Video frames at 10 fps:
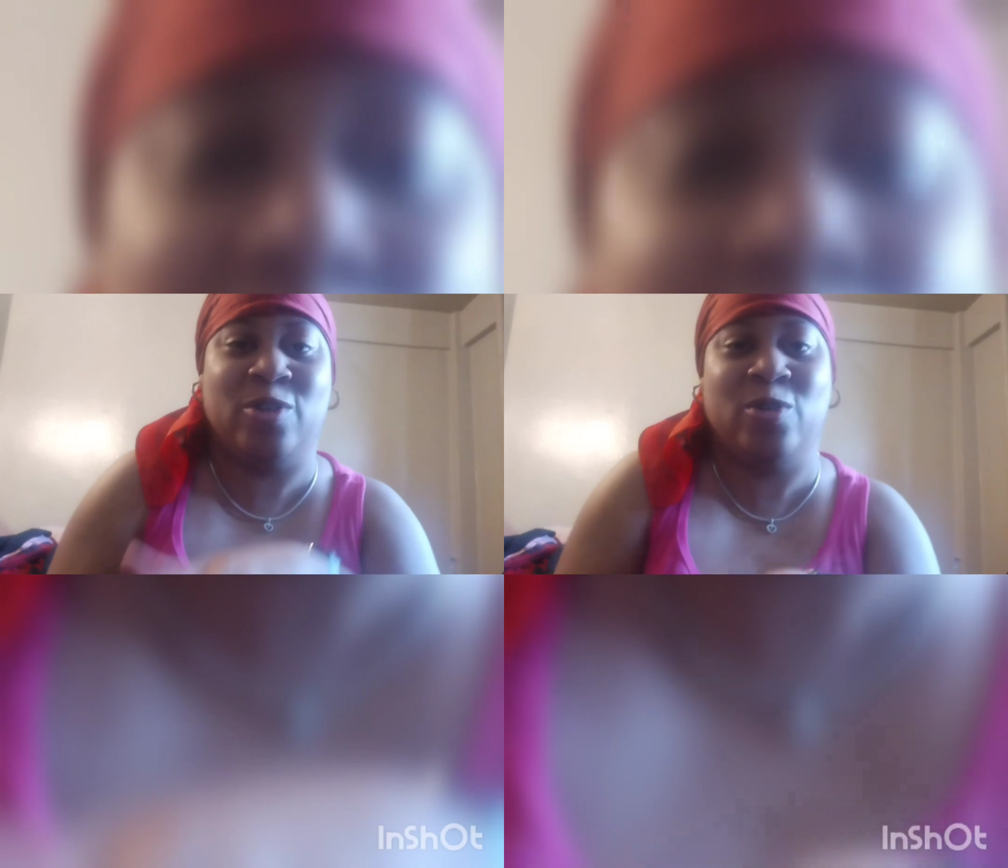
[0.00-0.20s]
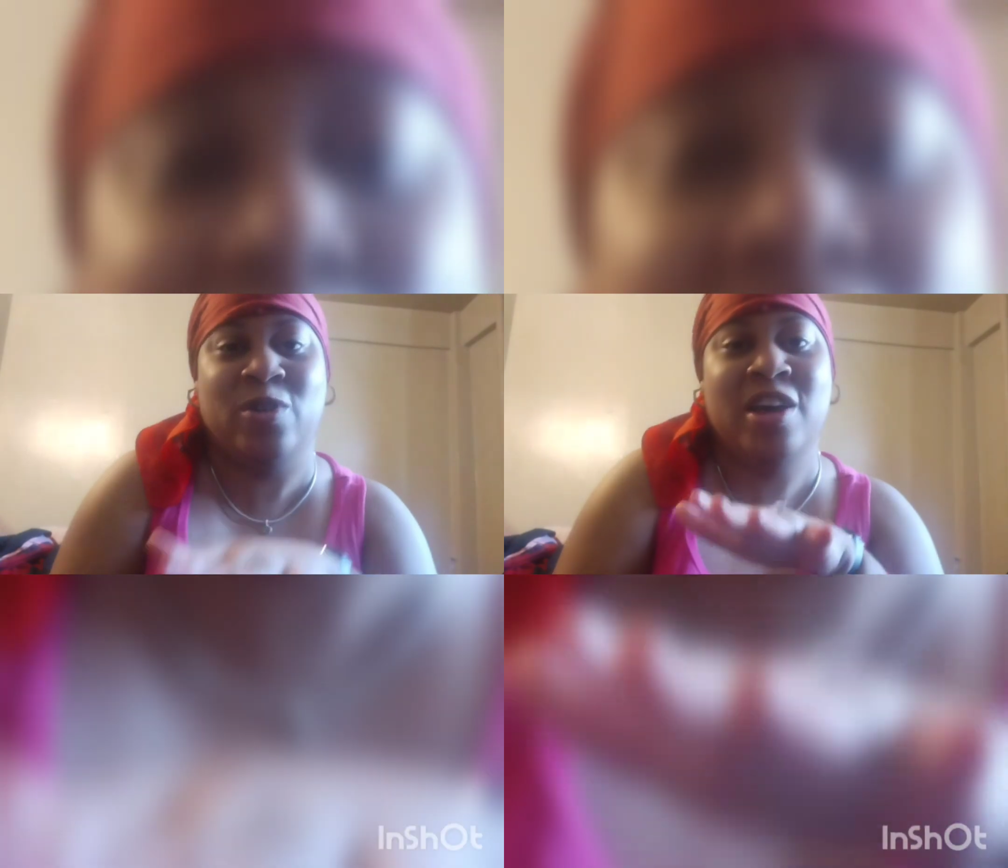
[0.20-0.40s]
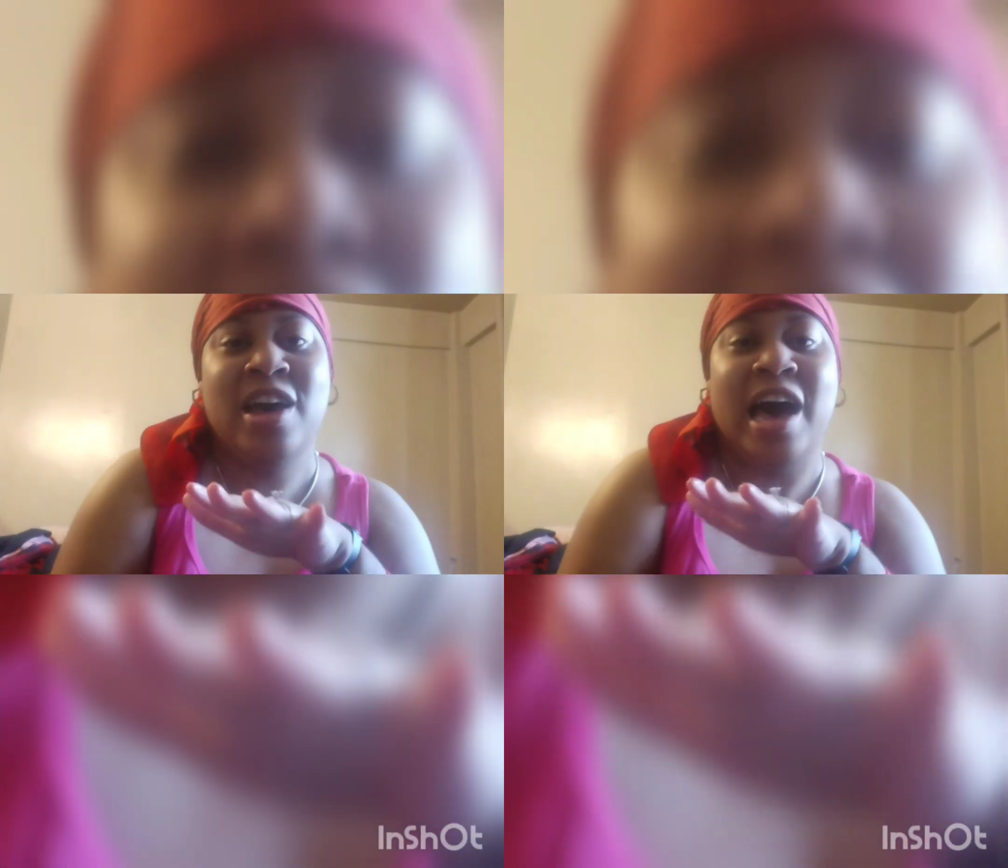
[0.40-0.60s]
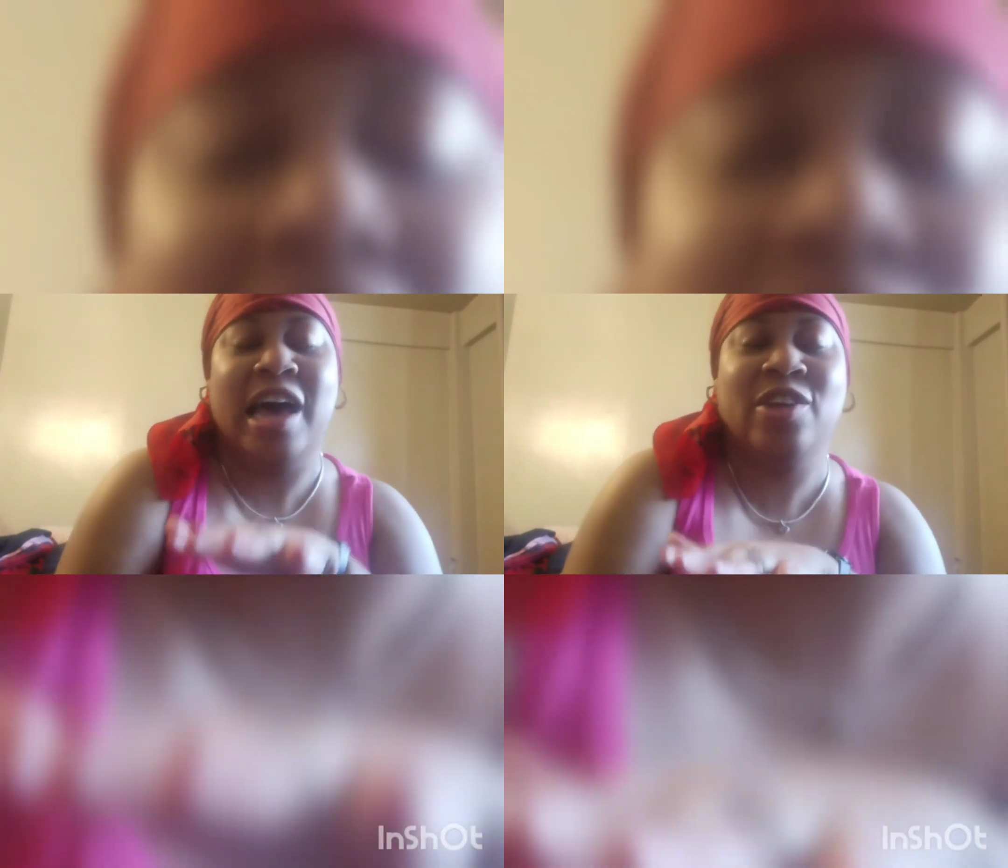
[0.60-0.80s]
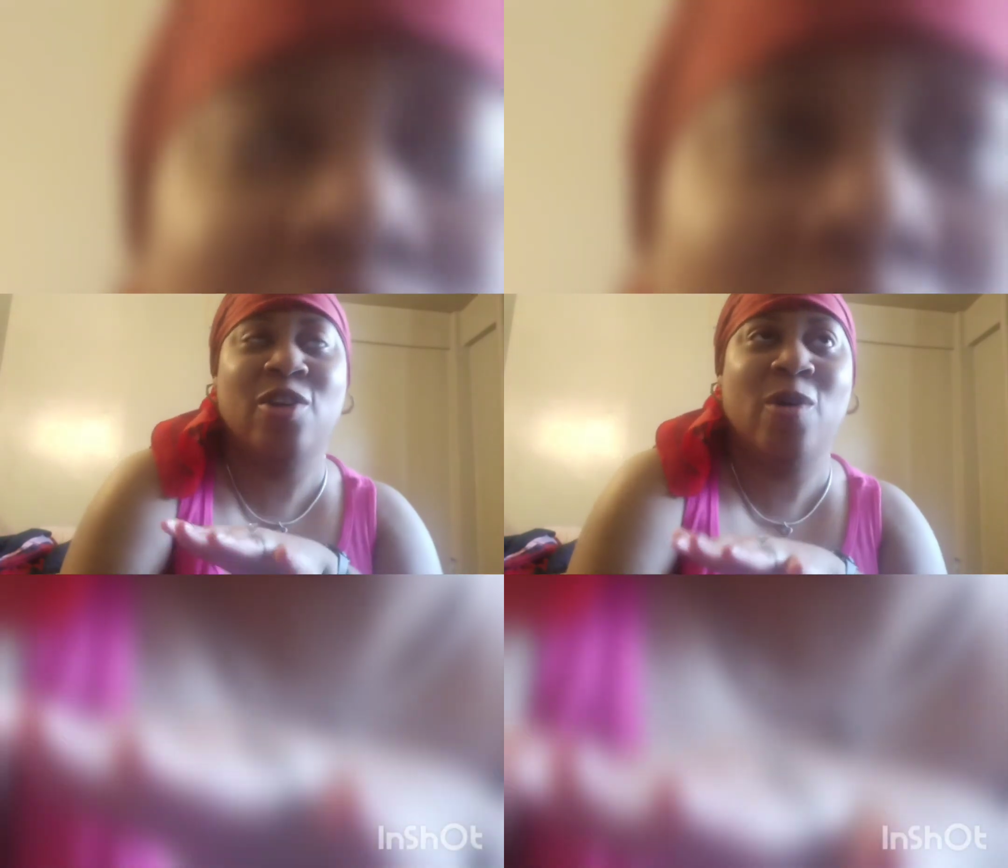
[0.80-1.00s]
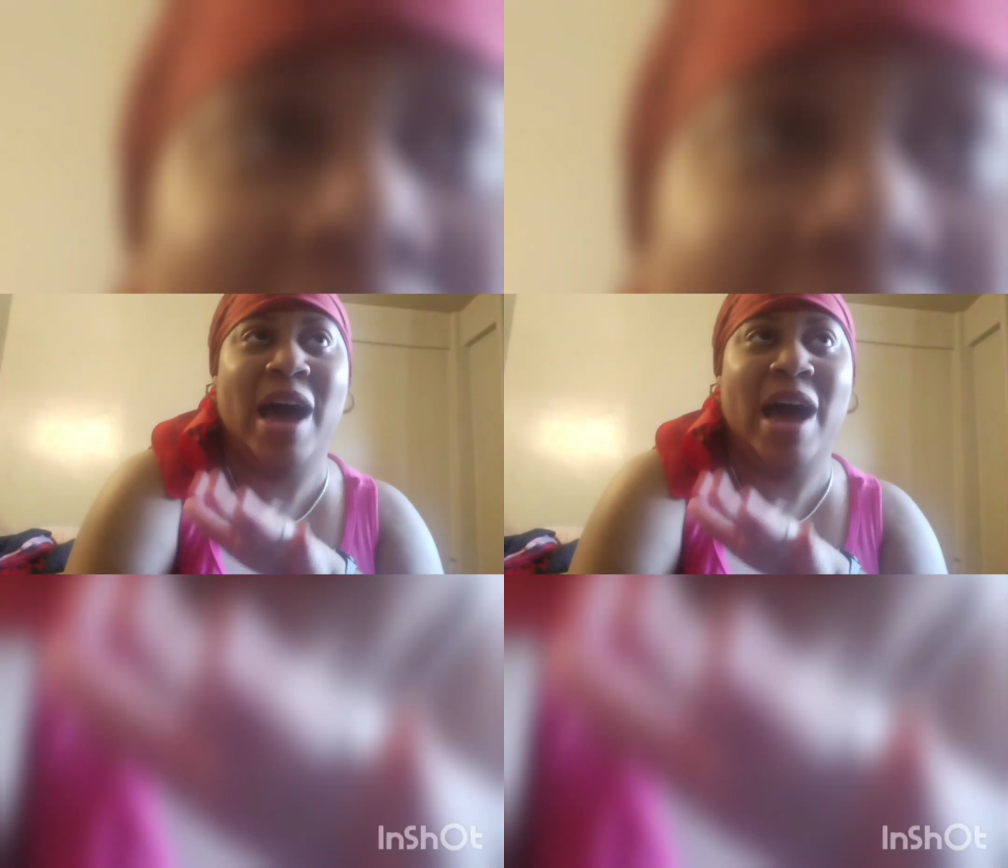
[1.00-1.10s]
do, you know,